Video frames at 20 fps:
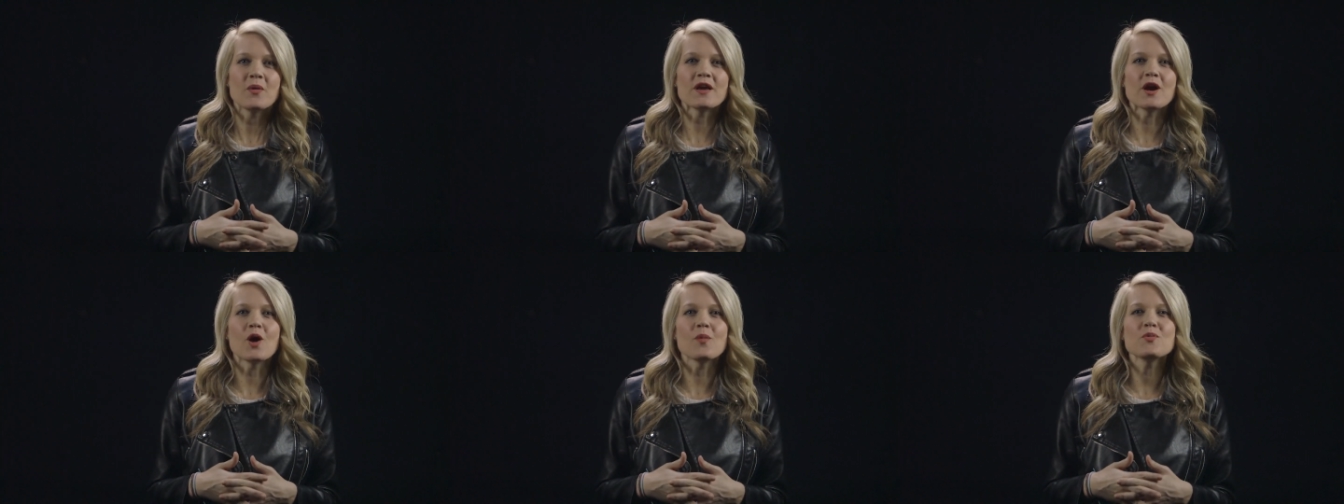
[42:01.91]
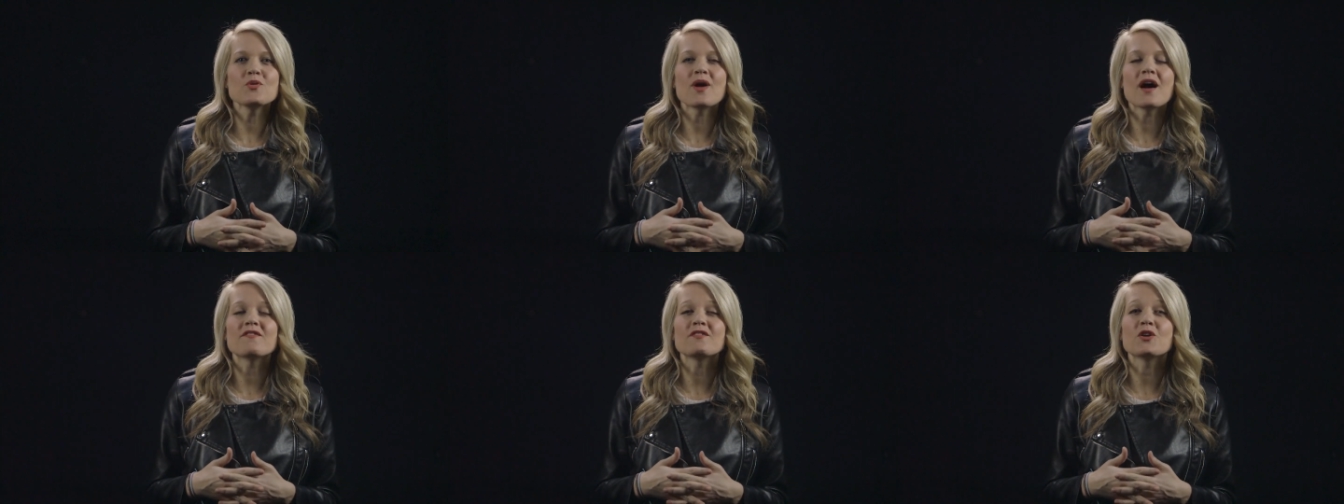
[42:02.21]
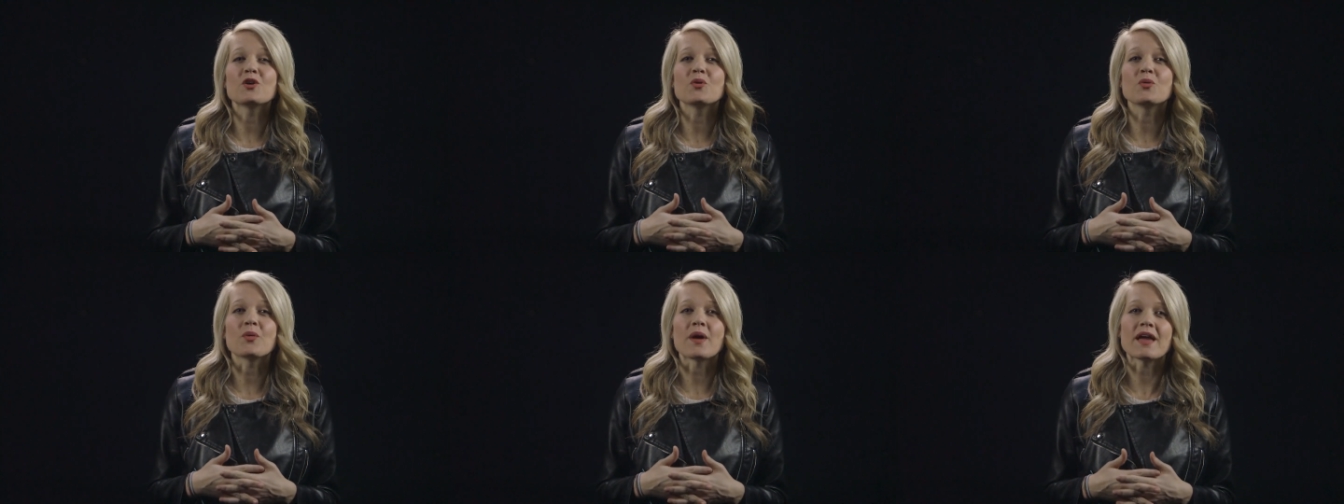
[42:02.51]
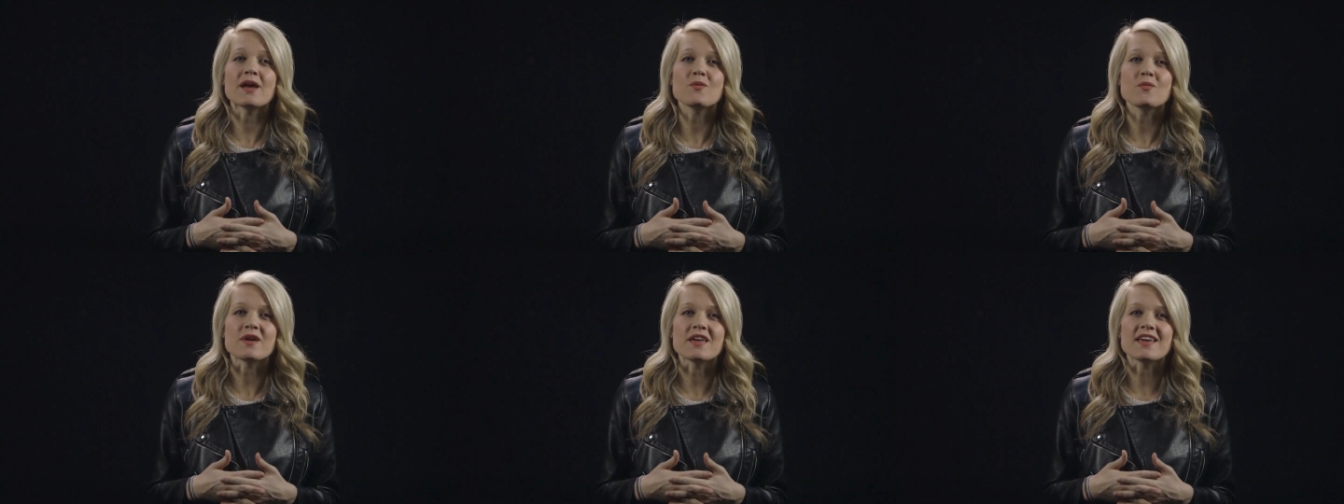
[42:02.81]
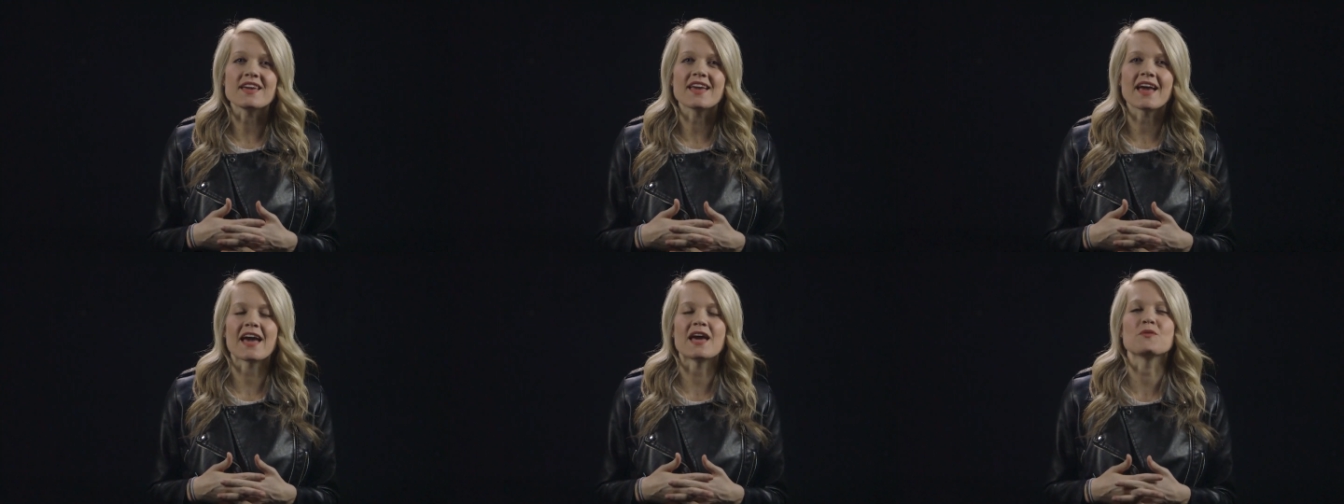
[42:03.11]
We hope you have a great
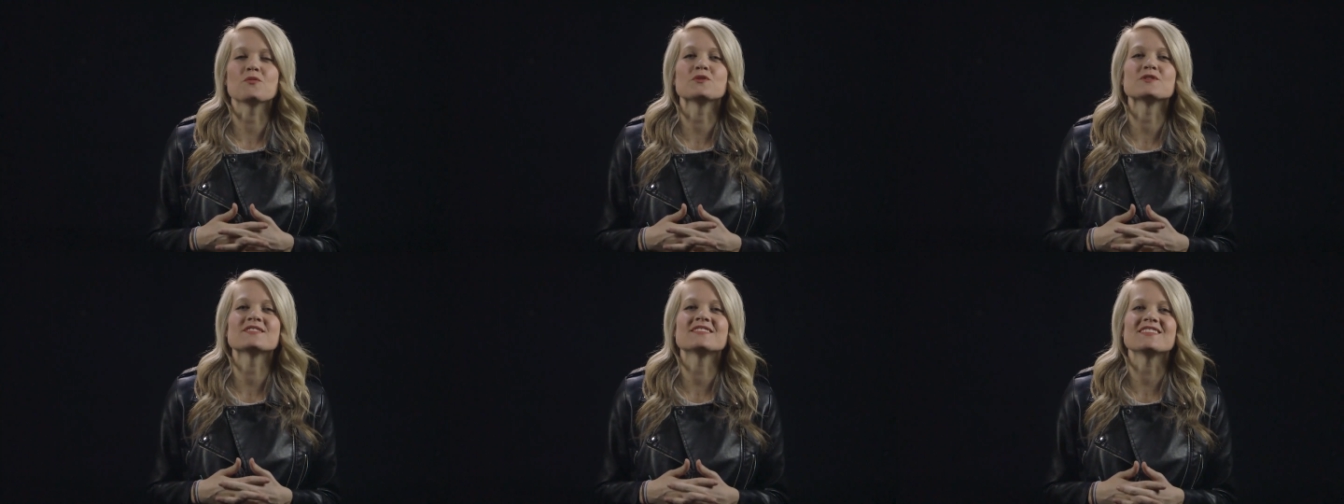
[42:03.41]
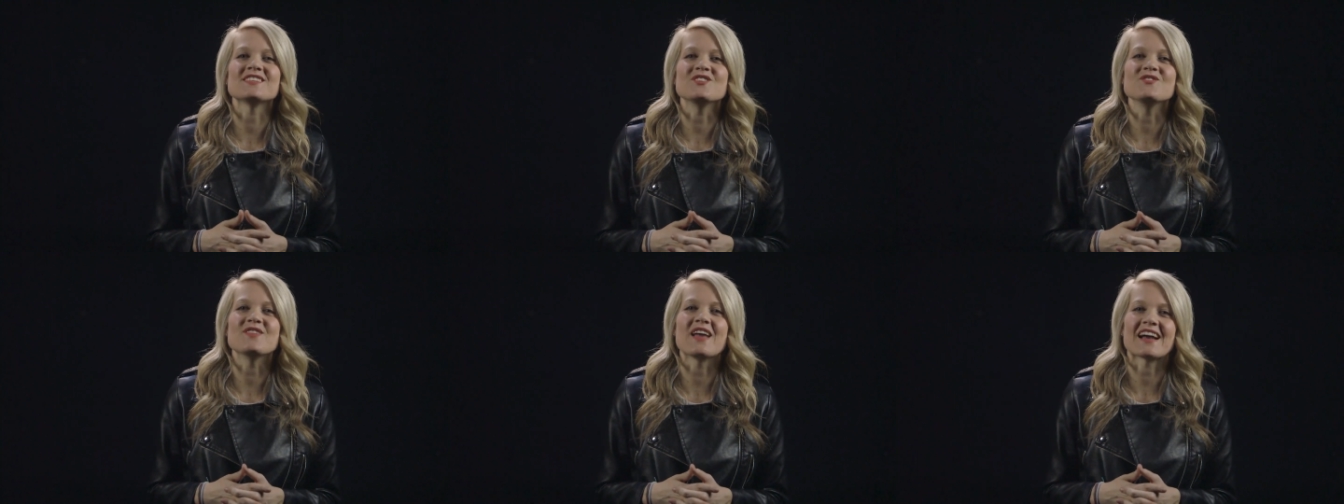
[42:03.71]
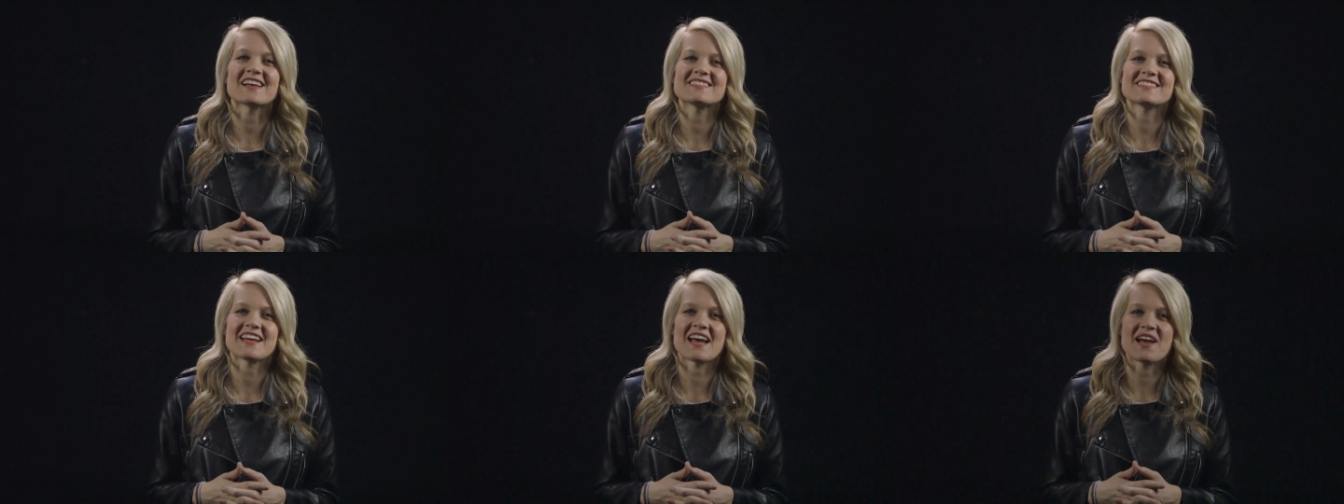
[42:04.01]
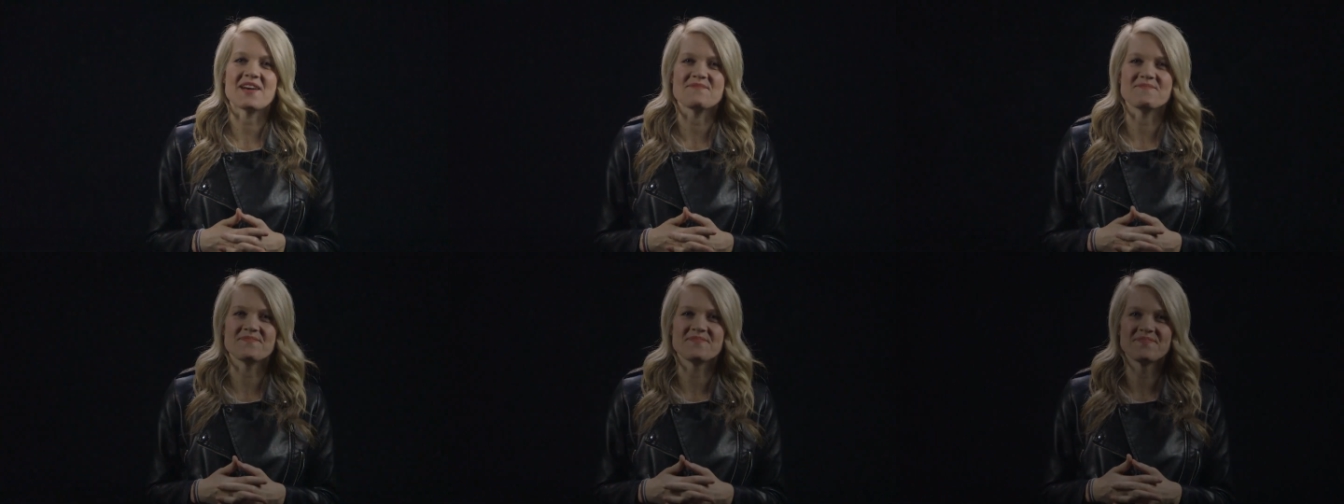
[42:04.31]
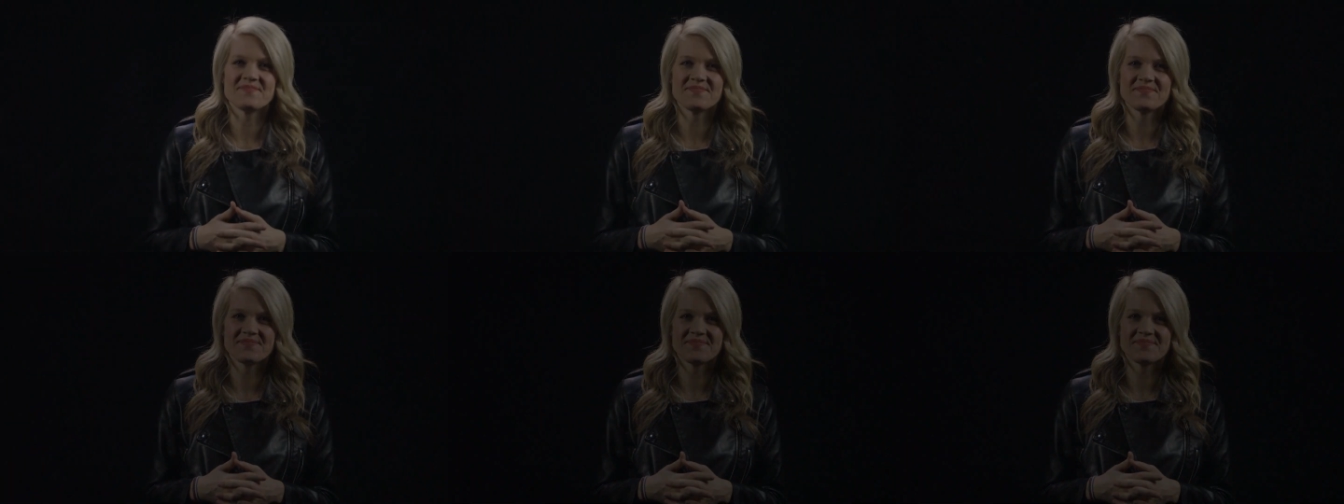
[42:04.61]
week, and we'll see you next time.